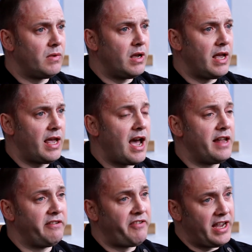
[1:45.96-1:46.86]

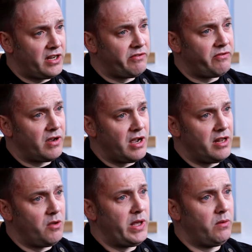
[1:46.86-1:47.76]
and effective
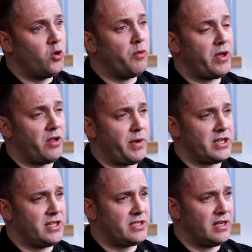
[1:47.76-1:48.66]
in the way they go about their
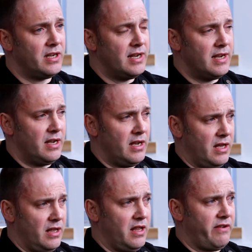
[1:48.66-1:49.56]
business.
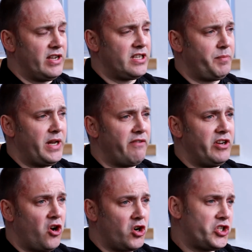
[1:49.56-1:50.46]
There has been a
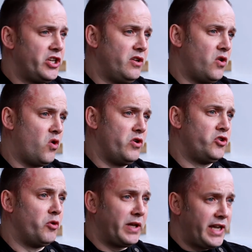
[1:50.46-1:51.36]
reduction on
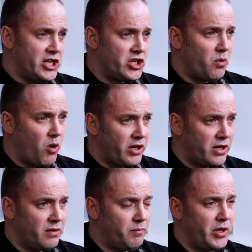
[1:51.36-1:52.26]
duplication of
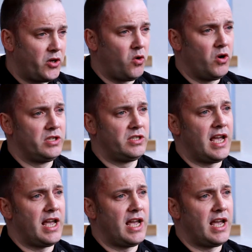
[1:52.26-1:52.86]
work because